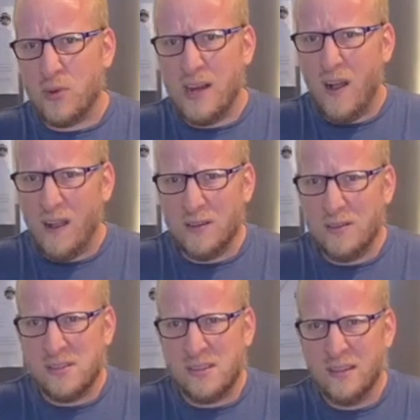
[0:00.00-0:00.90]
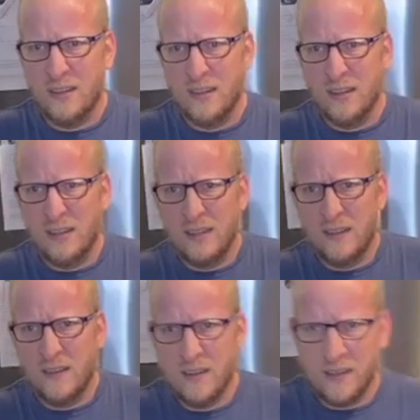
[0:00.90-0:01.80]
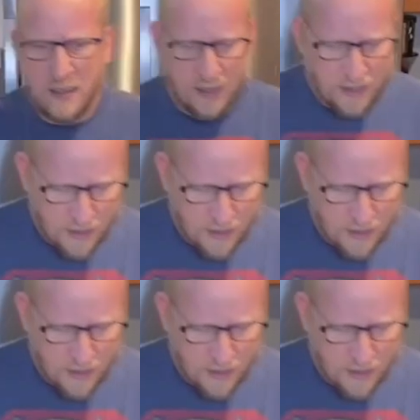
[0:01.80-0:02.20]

Yeah, it was $2.54 I think we spent,